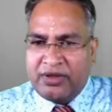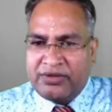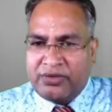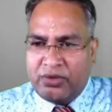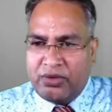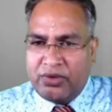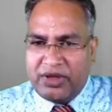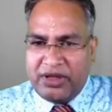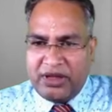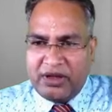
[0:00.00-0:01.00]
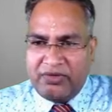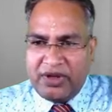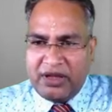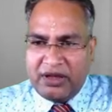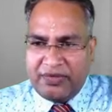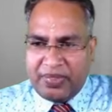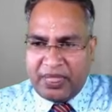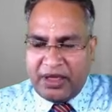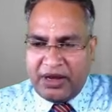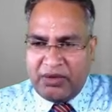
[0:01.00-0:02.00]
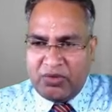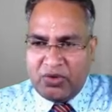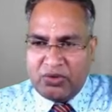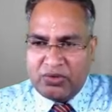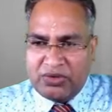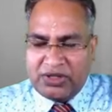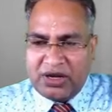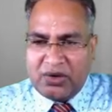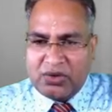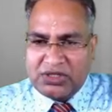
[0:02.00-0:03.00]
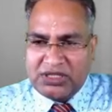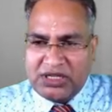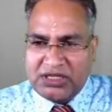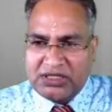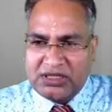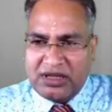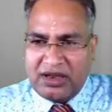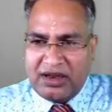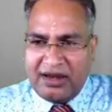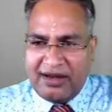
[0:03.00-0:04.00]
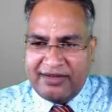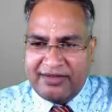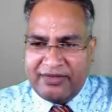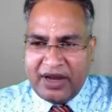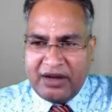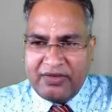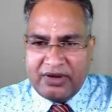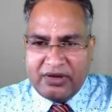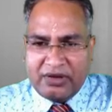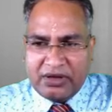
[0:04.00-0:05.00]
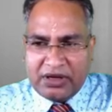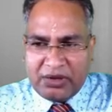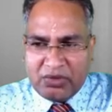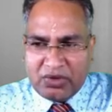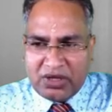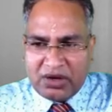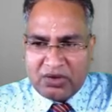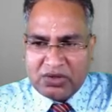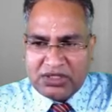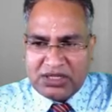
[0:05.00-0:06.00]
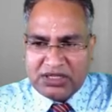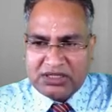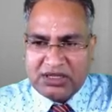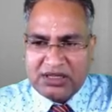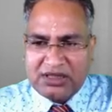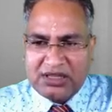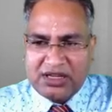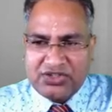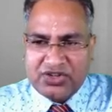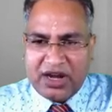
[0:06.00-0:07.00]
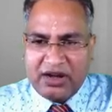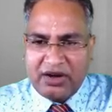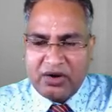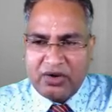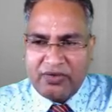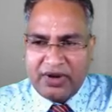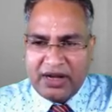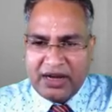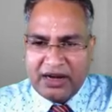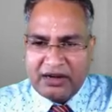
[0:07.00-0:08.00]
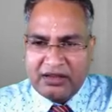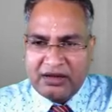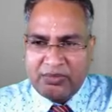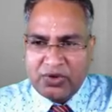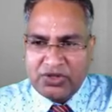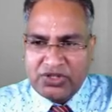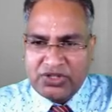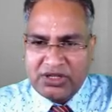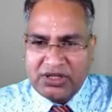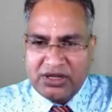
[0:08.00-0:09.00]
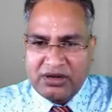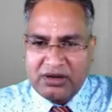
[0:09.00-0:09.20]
So here we remove the node 6, and when we remove the node 6, the child node will get the position here